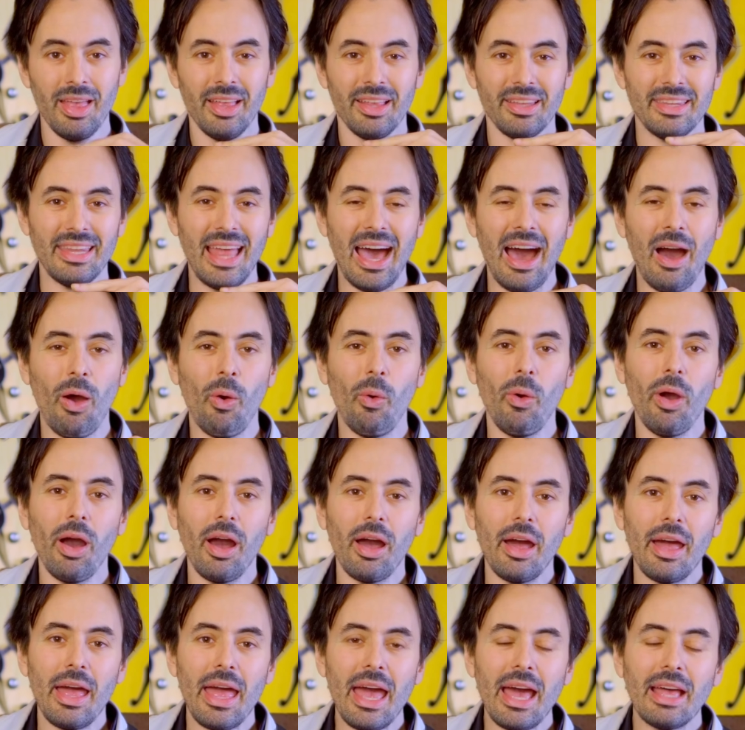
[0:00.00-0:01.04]
Now,
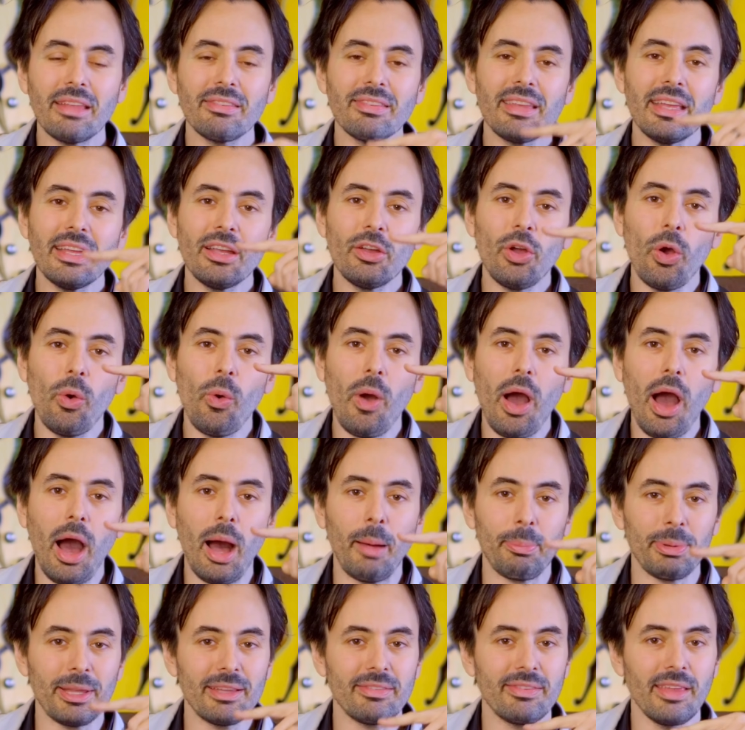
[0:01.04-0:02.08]
as I go
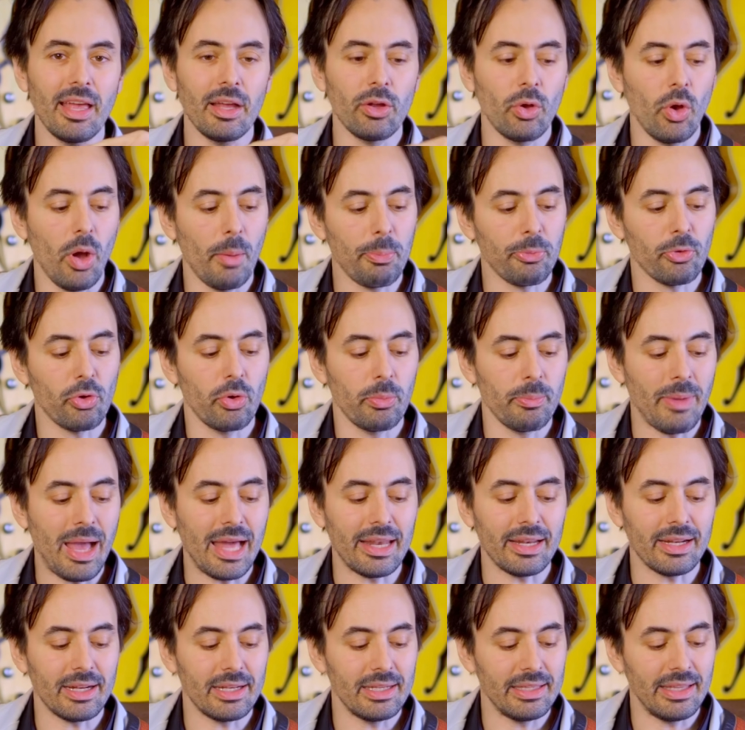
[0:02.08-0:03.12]
up, let's say I go up
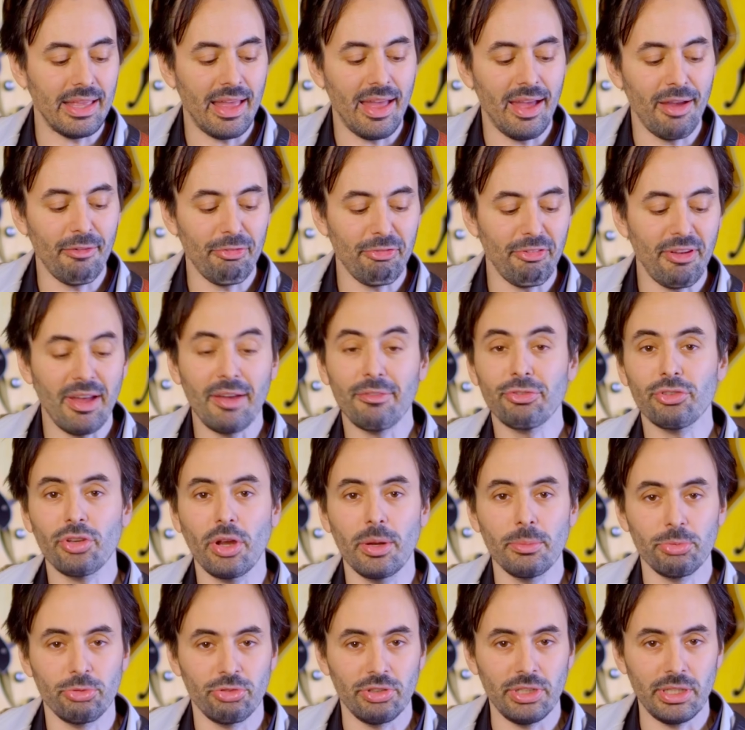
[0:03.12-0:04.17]
chromatically F, F
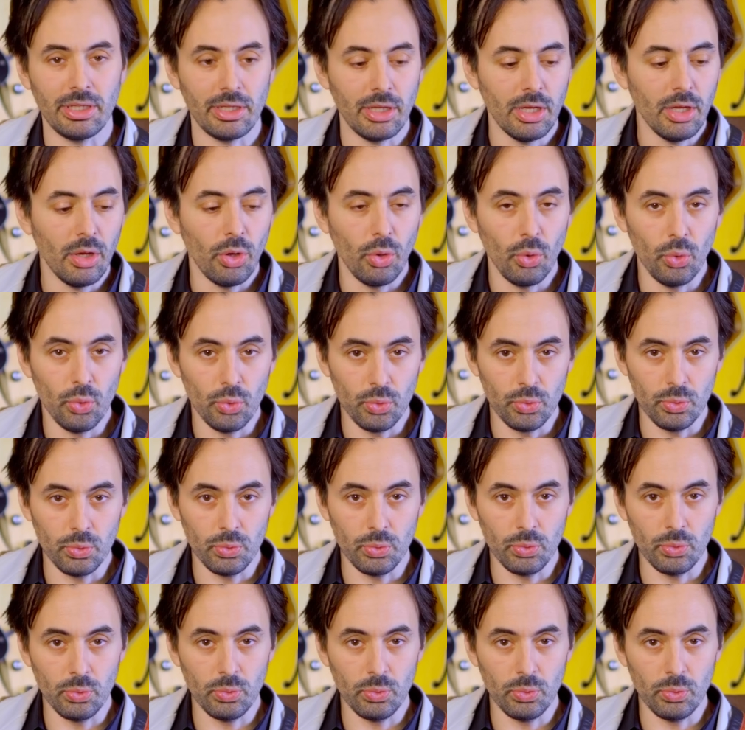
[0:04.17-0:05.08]
sharp, G. Ooh.